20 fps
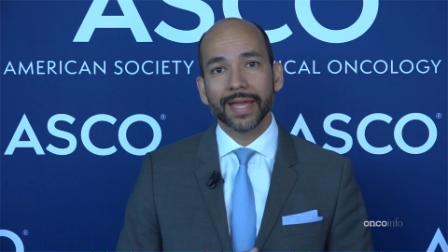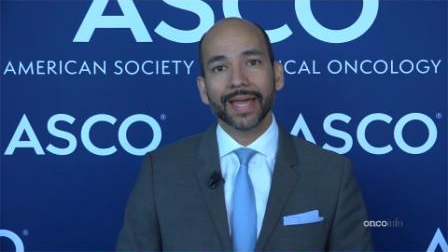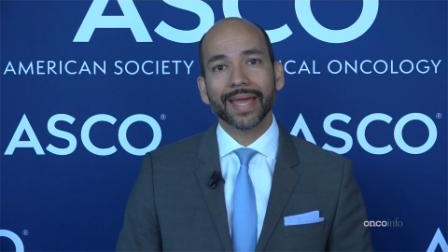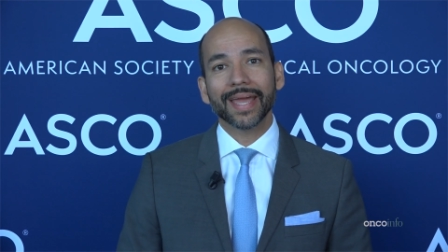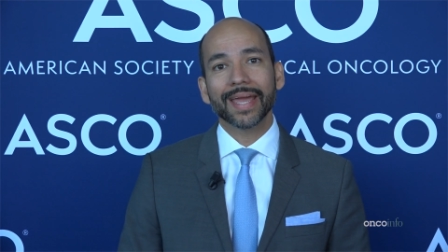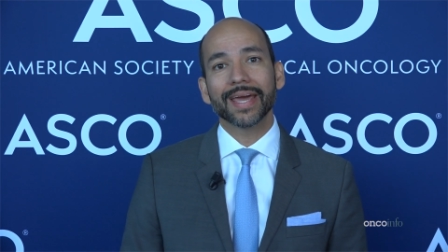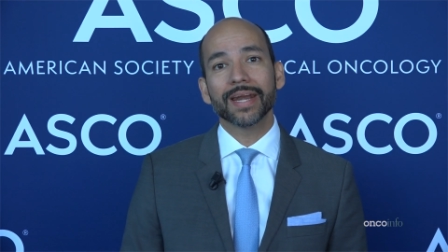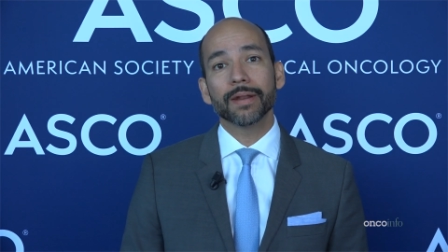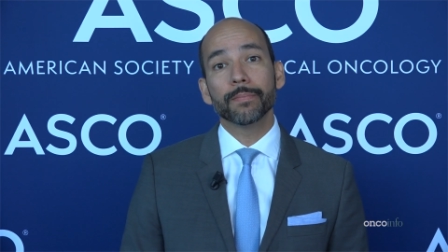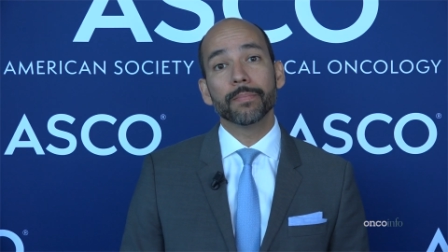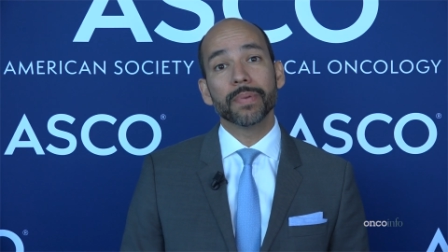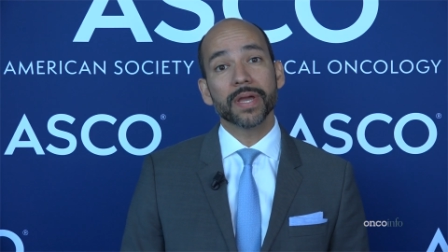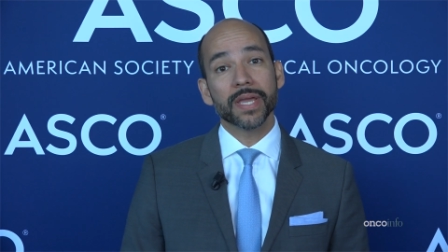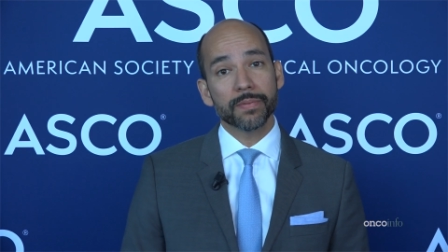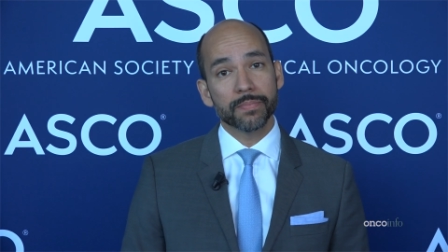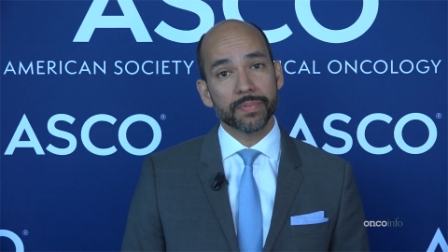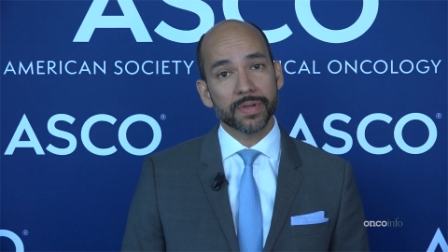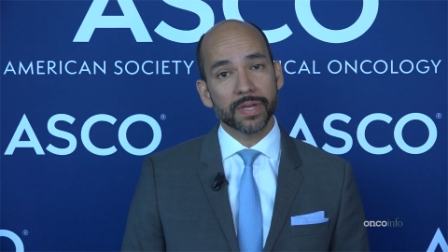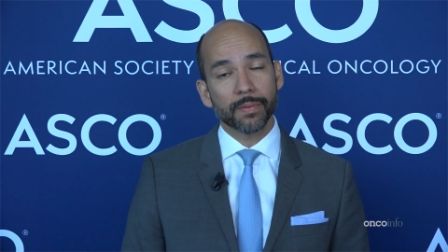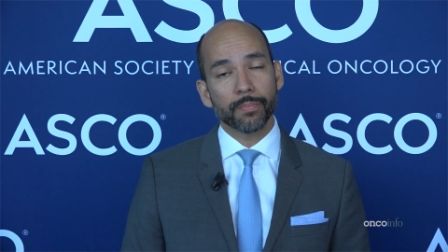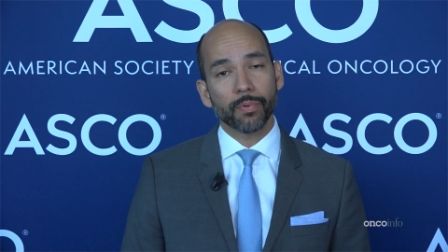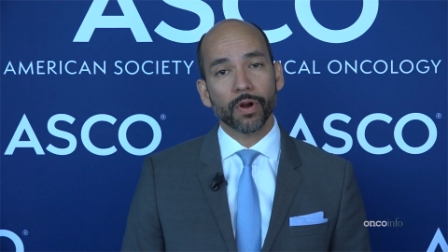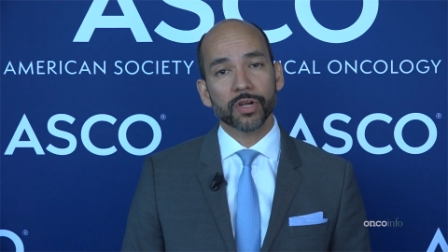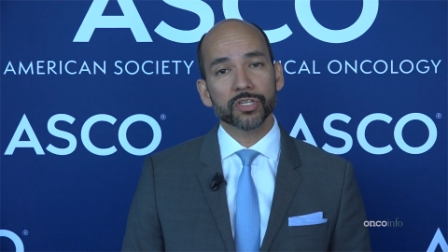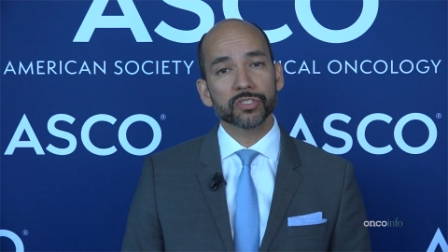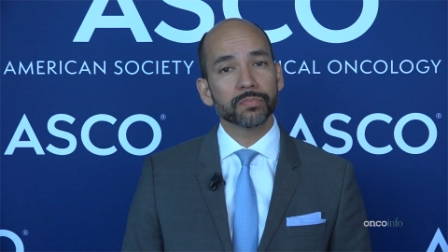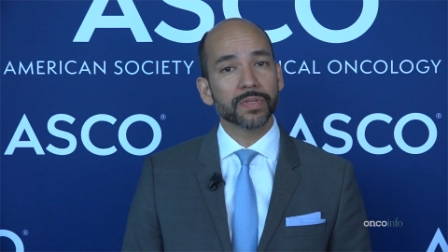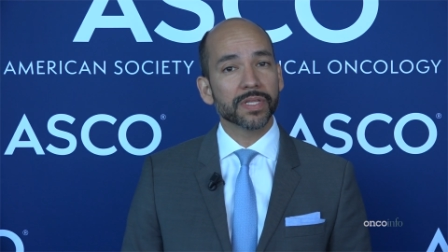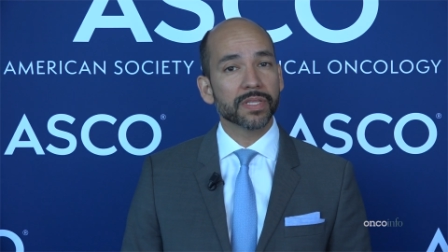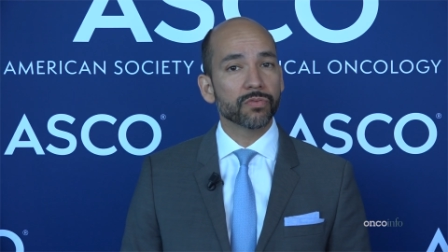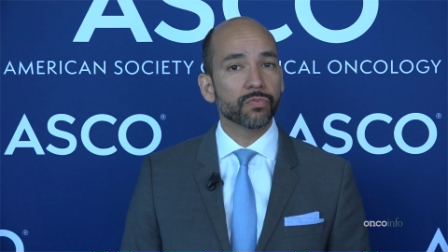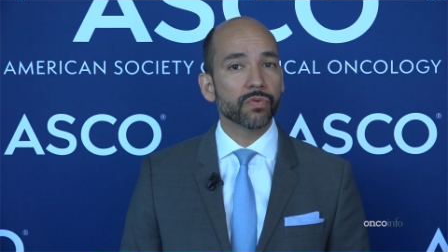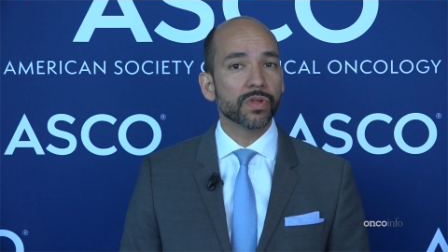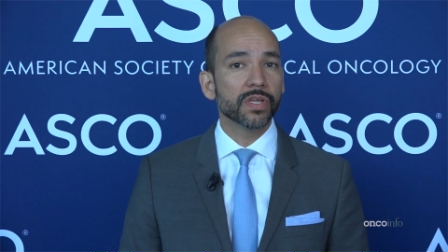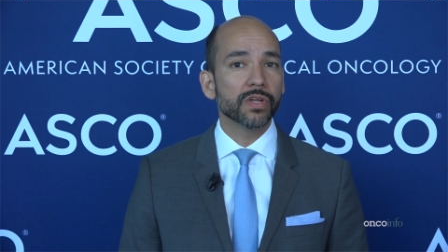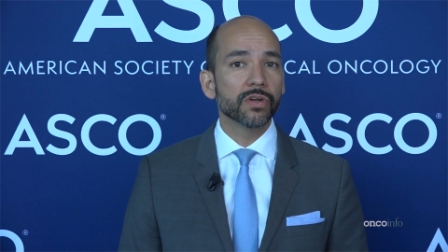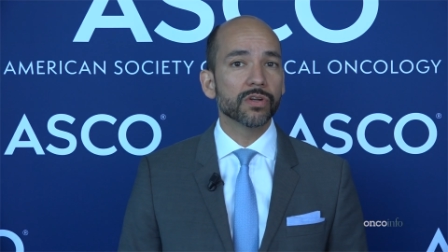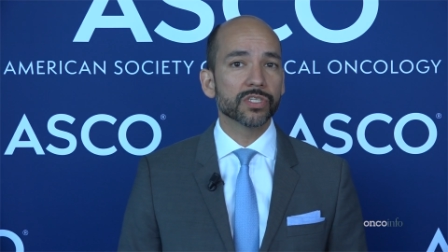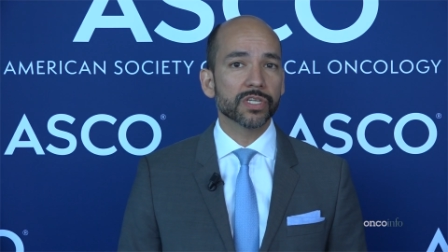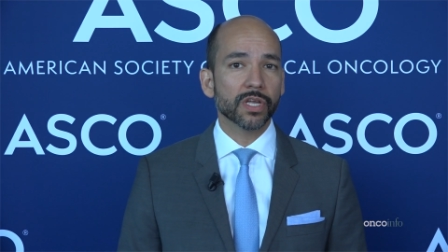had a baby approximately three
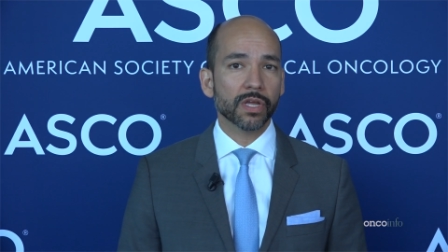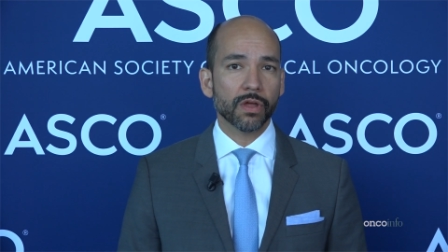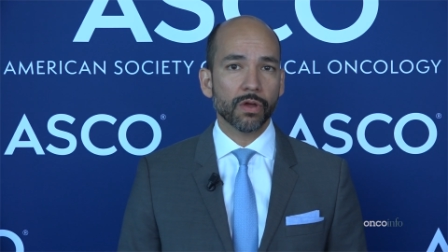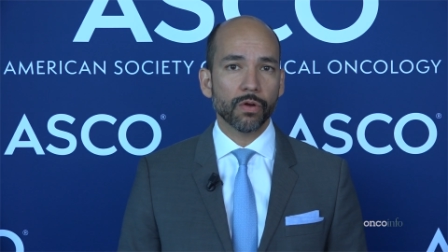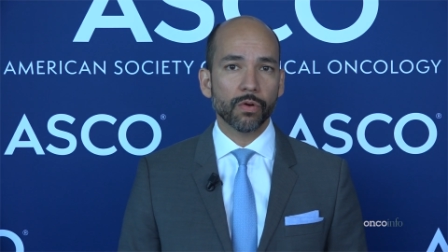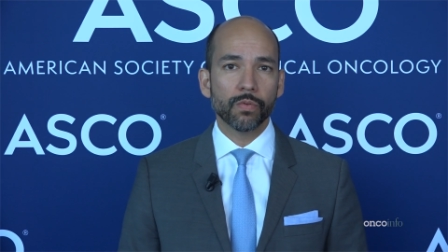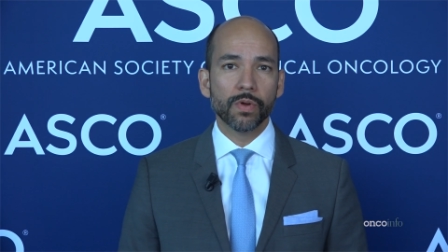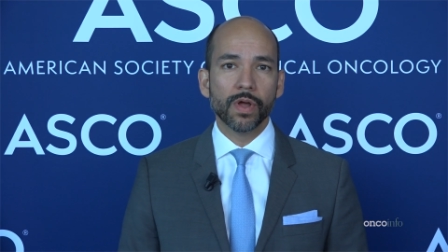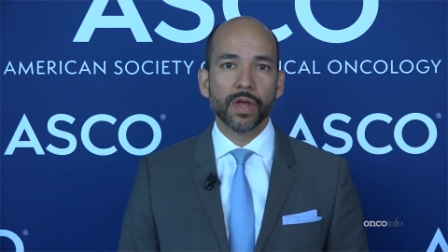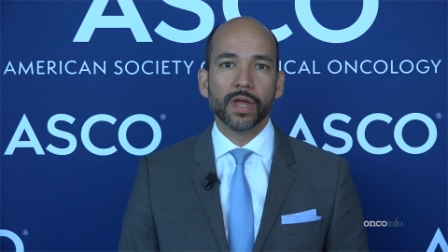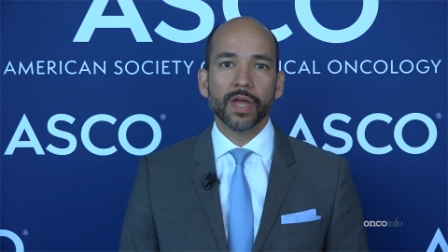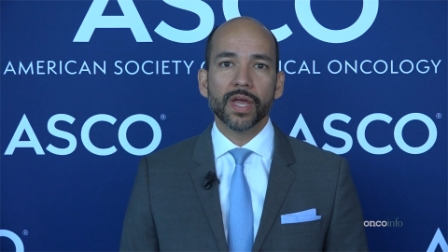years ago.